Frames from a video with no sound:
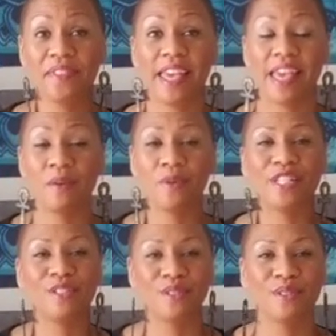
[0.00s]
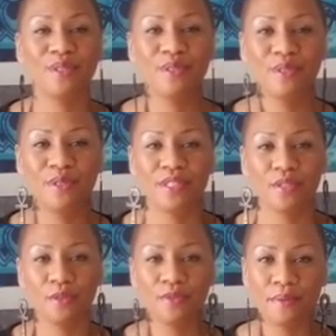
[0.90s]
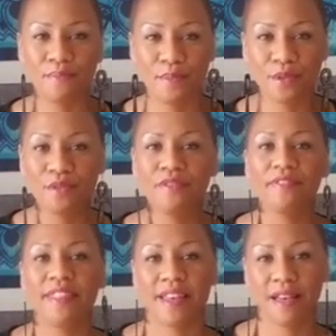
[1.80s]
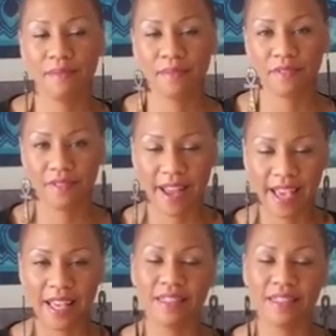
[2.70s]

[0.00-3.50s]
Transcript: and we choose to remove them, right?